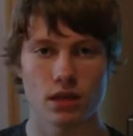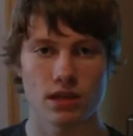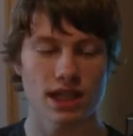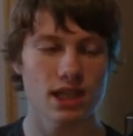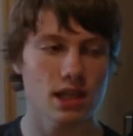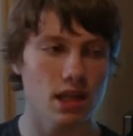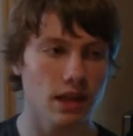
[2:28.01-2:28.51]

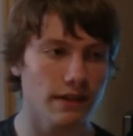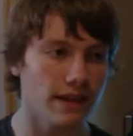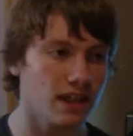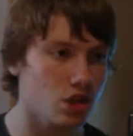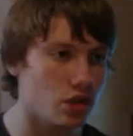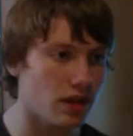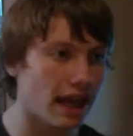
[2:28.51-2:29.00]

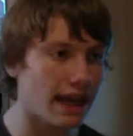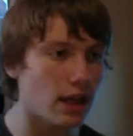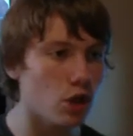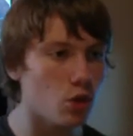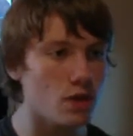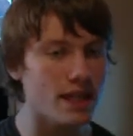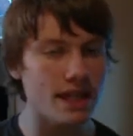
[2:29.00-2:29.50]
They're
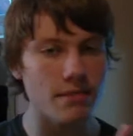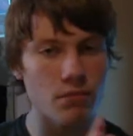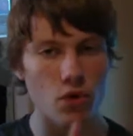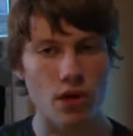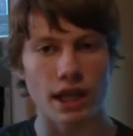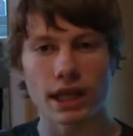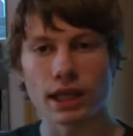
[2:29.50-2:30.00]
losing
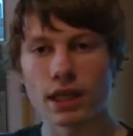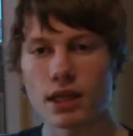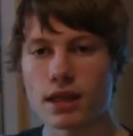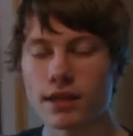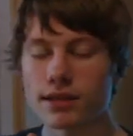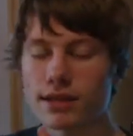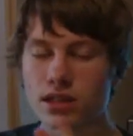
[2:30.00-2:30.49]
money,
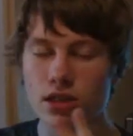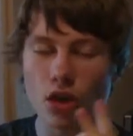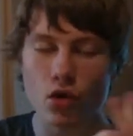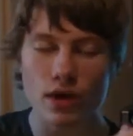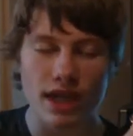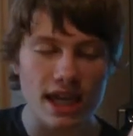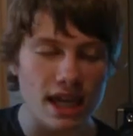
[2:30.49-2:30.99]

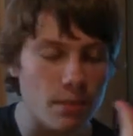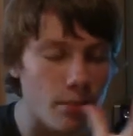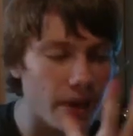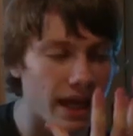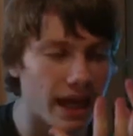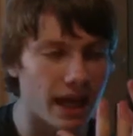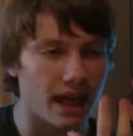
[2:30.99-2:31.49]
so
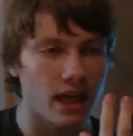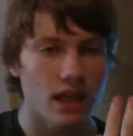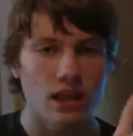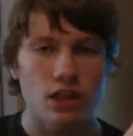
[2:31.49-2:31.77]
keep it.